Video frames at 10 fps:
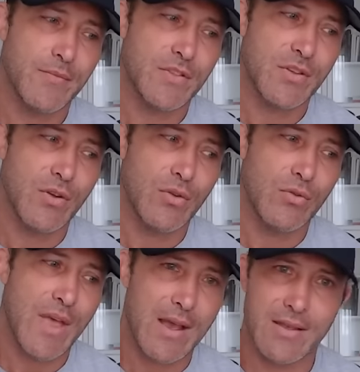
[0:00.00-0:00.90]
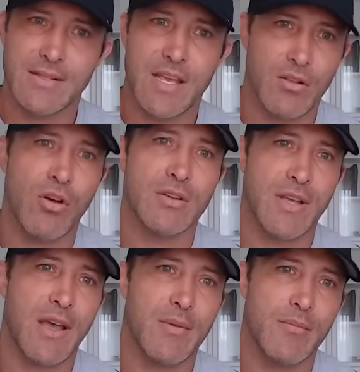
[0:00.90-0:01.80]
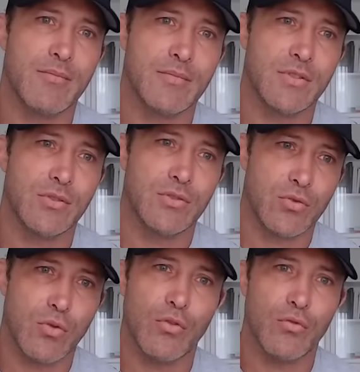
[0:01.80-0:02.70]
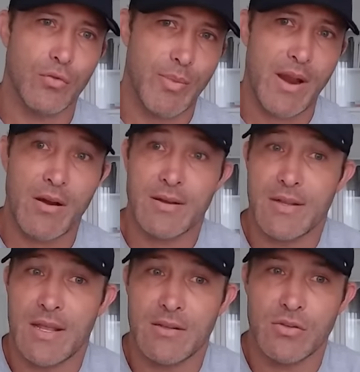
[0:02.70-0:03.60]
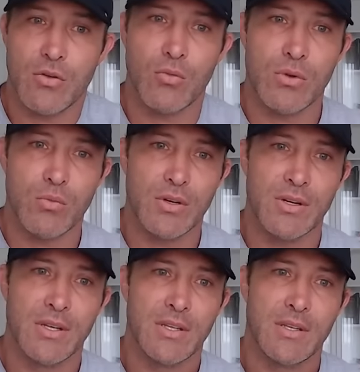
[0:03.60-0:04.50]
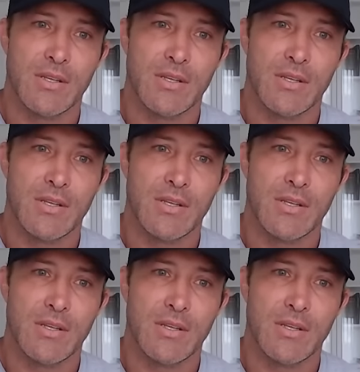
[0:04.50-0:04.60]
So that can take a long time to sort of repair. And you know, when we're